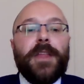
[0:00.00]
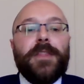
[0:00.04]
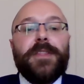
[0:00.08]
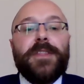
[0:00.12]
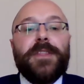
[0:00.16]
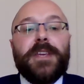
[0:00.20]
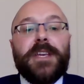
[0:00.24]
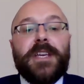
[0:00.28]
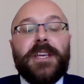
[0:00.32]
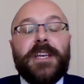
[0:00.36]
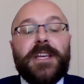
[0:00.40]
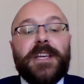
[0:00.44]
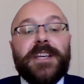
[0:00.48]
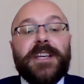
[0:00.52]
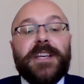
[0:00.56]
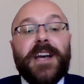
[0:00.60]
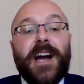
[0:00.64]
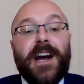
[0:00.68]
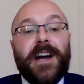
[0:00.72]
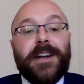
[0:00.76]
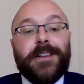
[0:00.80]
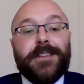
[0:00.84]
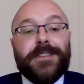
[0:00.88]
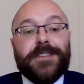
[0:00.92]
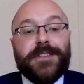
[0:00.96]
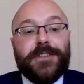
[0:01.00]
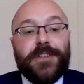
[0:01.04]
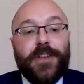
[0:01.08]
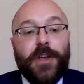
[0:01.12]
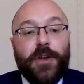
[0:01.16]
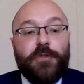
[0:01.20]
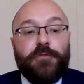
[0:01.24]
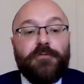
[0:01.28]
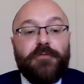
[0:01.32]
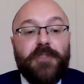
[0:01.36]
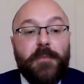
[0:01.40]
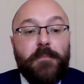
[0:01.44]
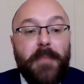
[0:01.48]
The guidance
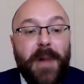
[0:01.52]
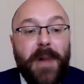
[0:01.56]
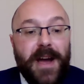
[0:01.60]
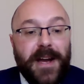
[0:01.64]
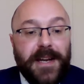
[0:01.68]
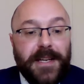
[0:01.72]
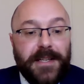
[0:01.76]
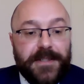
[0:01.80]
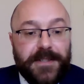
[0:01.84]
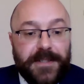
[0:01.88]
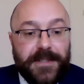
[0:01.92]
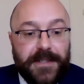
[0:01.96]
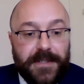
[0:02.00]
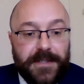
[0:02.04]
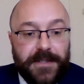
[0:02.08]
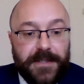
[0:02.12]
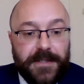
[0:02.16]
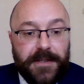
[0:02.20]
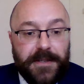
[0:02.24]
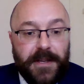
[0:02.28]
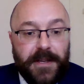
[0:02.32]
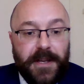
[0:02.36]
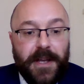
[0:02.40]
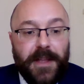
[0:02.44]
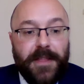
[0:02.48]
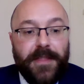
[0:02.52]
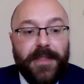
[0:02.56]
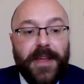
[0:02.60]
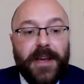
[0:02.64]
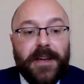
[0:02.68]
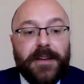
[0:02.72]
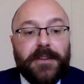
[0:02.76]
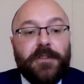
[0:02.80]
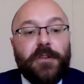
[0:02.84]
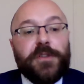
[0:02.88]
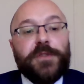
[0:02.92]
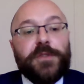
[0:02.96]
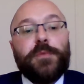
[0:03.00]
note reminds us
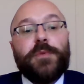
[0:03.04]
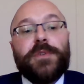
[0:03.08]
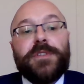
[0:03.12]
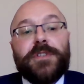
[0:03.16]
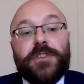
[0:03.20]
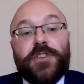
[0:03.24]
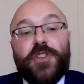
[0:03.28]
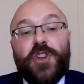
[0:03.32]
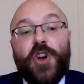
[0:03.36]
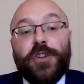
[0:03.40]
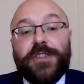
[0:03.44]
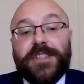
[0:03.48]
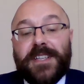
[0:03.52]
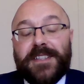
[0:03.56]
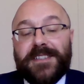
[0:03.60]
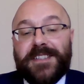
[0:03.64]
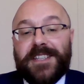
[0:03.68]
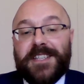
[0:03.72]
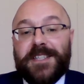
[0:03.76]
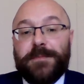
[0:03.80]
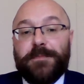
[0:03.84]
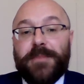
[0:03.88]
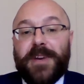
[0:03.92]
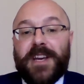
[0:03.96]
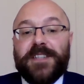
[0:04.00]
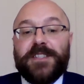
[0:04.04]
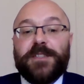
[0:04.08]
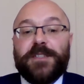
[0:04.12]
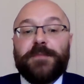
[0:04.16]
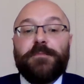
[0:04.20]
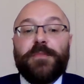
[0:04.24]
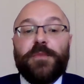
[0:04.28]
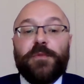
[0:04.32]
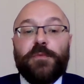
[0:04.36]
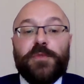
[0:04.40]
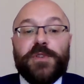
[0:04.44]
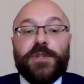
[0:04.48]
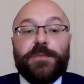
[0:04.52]
that costs which are not anticipated
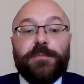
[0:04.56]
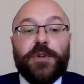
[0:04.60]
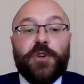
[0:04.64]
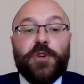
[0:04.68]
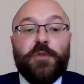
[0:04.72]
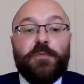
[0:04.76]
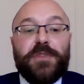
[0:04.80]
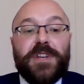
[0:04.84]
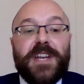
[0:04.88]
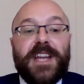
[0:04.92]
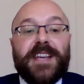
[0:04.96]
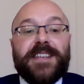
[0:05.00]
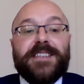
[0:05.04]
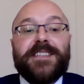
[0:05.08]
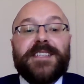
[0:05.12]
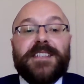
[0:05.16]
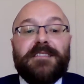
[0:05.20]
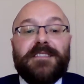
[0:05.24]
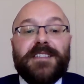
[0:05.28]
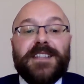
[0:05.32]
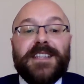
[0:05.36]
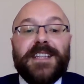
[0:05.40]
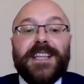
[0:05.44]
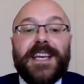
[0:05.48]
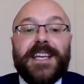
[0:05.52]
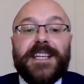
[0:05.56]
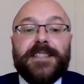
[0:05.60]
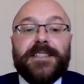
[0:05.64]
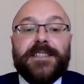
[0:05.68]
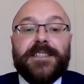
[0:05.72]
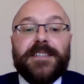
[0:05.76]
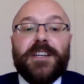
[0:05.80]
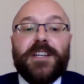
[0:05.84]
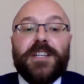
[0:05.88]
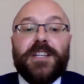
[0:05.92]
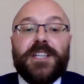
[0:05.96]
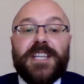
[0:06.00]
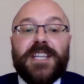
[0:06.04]
but which become necessary
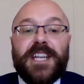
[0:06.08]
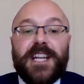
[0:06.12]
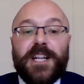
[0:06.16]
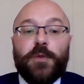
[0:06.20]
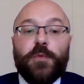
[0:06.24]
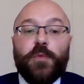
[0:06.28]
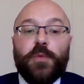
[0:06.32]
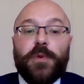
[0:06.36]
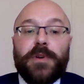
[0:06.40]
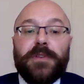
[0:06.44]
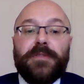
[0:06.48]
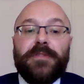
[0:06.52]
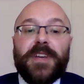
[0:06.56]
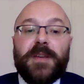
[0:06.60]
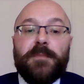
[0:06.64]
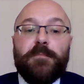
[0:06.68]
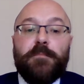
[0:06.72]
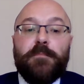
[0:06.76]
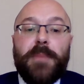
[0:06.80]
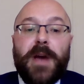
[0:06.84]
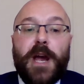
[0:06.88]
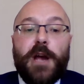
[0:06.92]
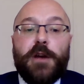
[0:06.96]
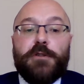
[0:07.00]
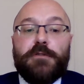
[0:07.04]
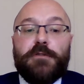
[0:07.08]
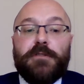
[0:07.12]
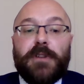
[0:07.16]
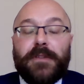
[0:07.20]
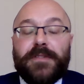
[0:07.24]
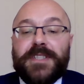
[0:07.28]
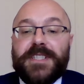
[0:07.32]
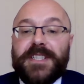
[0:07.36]
later are dealt with in paragraph